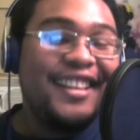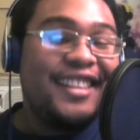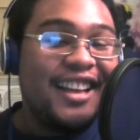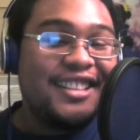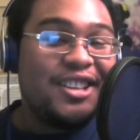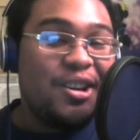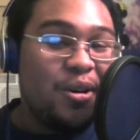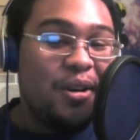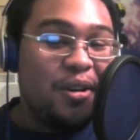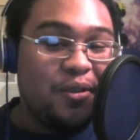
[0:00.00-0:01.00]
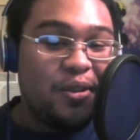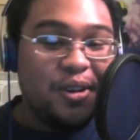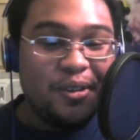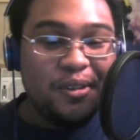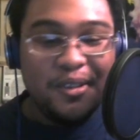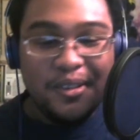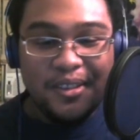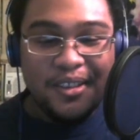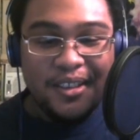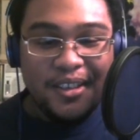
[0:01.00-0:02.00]
That's all right for you.
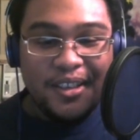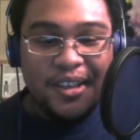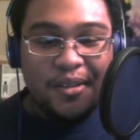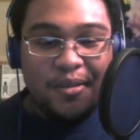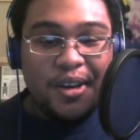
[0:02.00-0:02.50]
Will